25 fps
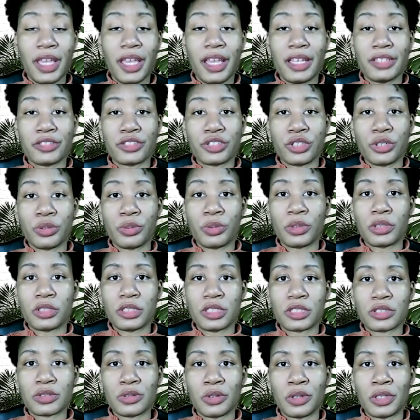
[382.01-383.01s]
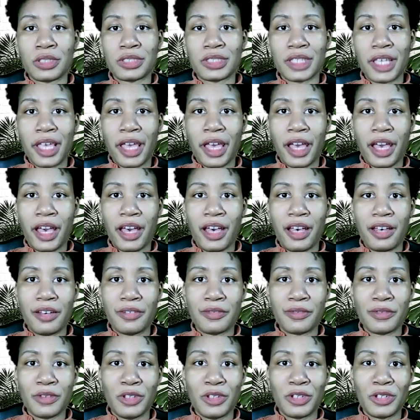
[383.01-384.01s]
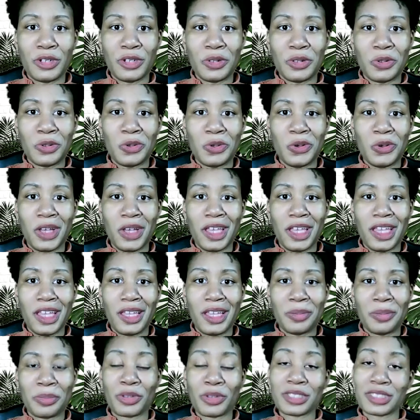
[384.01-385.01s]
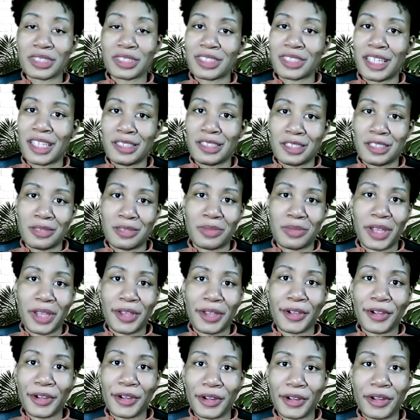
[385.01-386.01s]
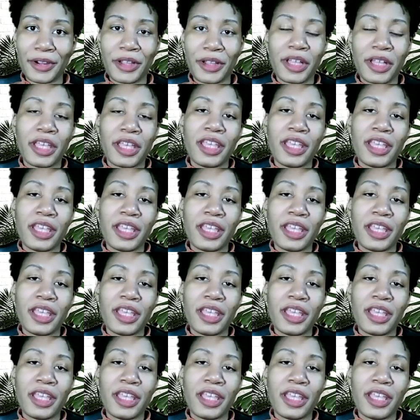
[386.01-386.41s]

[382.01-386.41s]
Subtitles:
And so we're just going to have, you know, a presentation by her